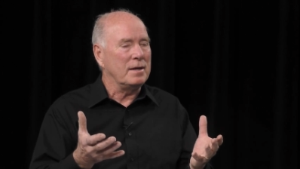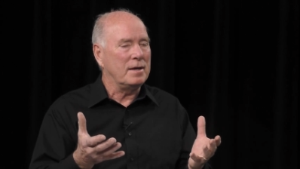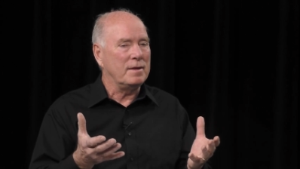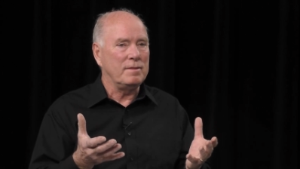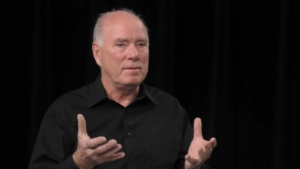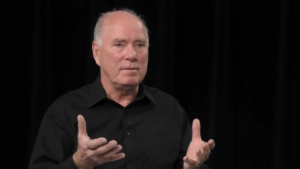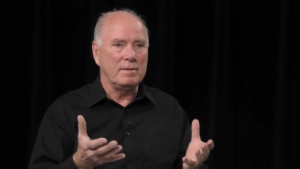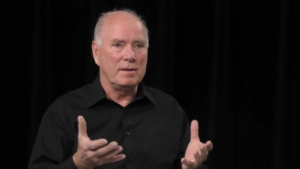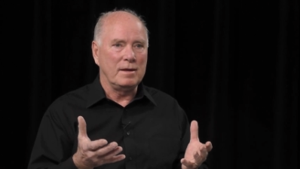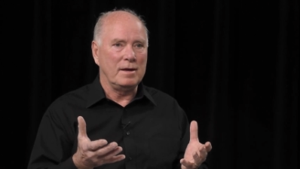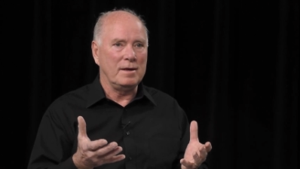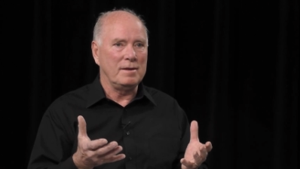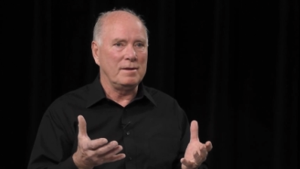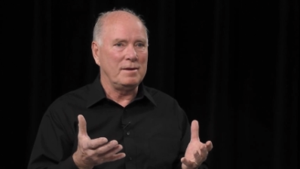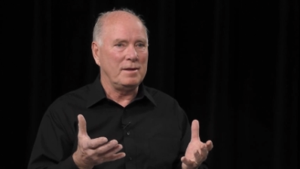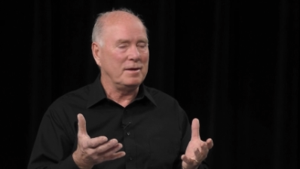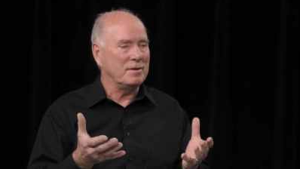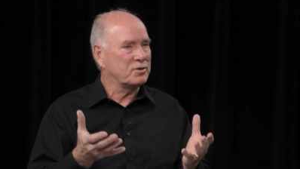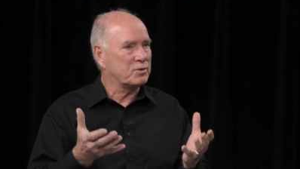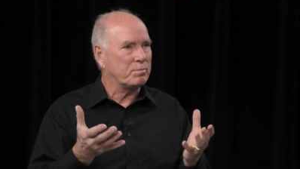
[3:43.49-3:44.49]
And, and
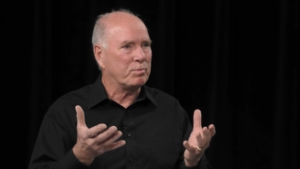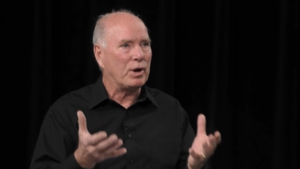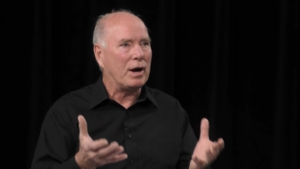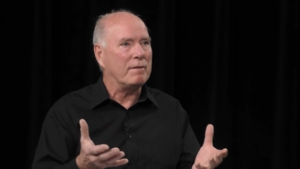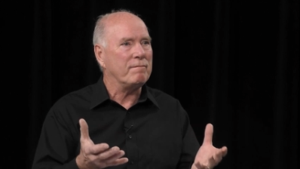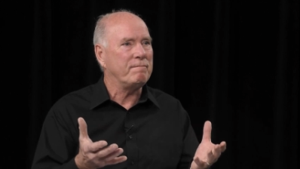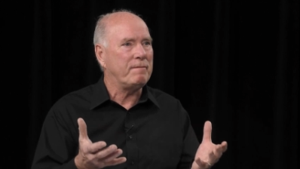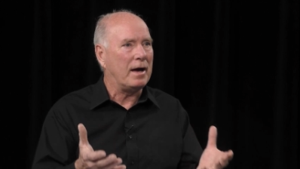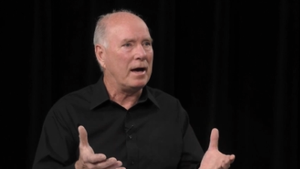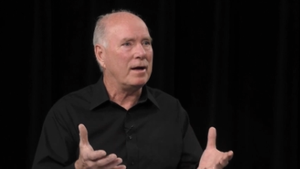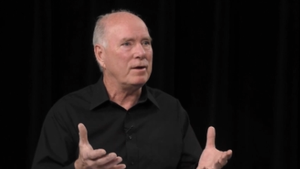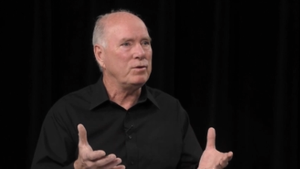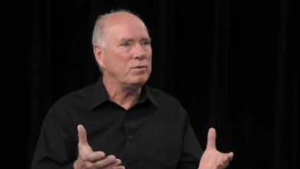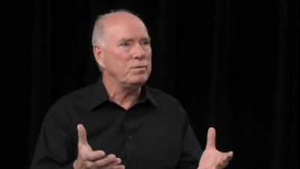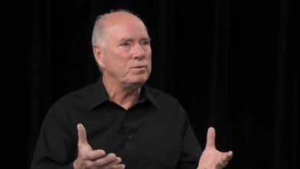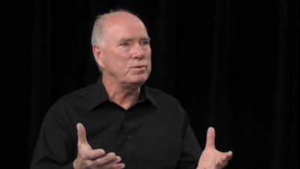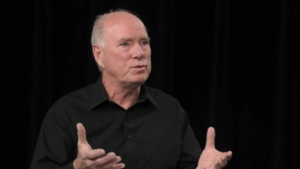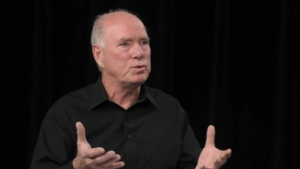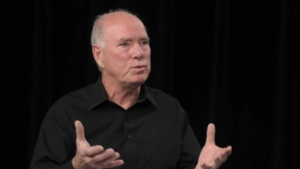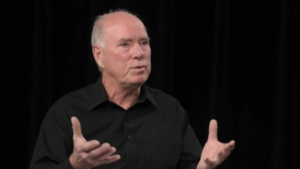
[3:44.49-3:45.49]
it's brought
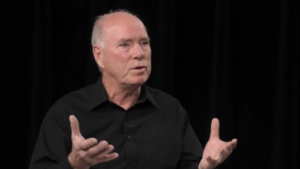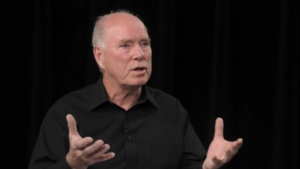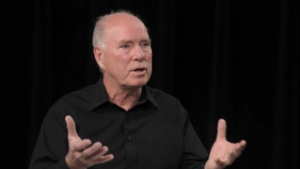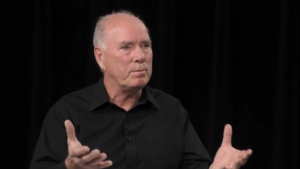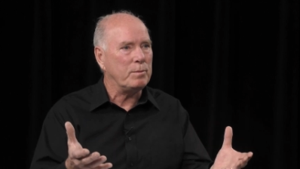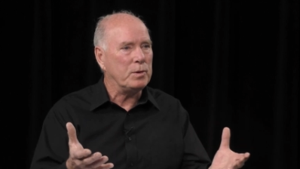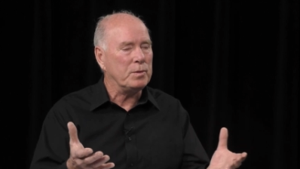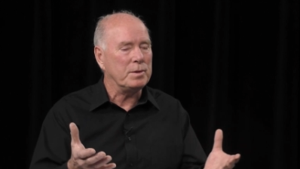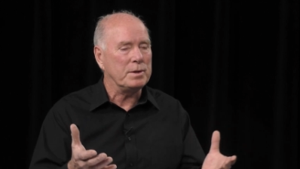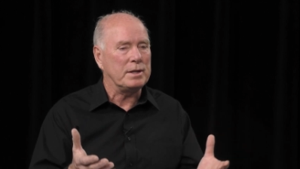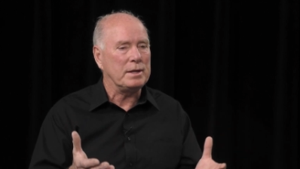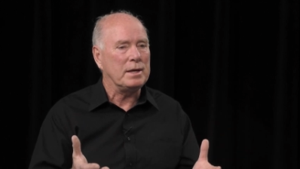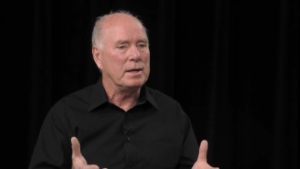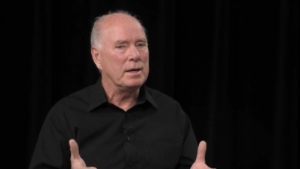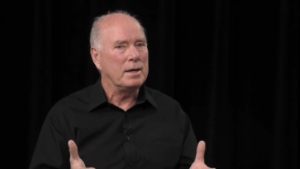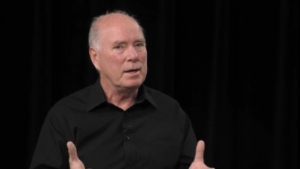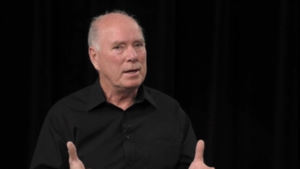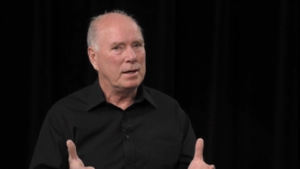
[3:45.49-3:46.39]
value to the community.